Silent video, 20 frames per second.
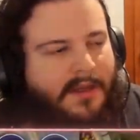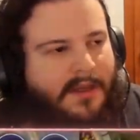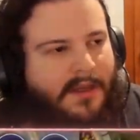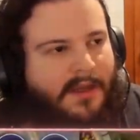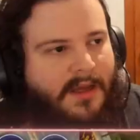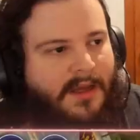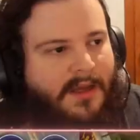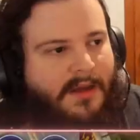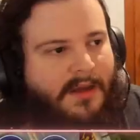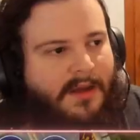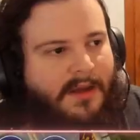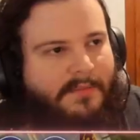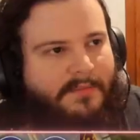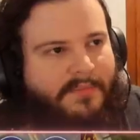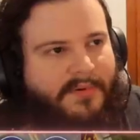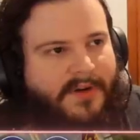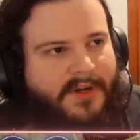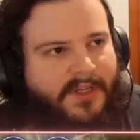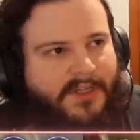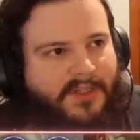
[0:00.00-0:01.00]
I'm
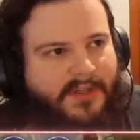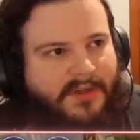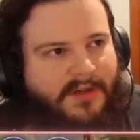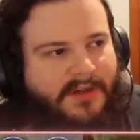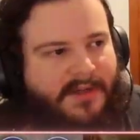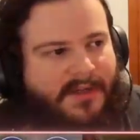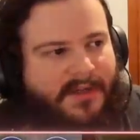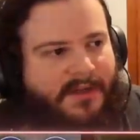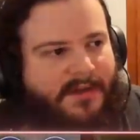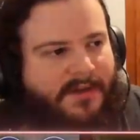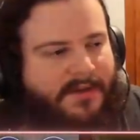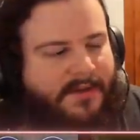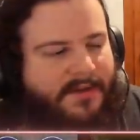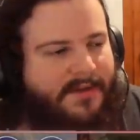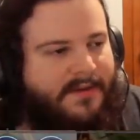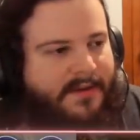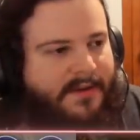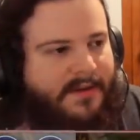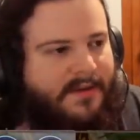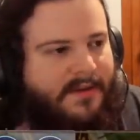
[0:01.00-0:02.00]
pretty sure it
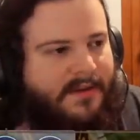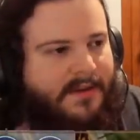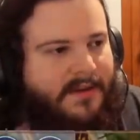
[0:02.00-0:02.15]
is.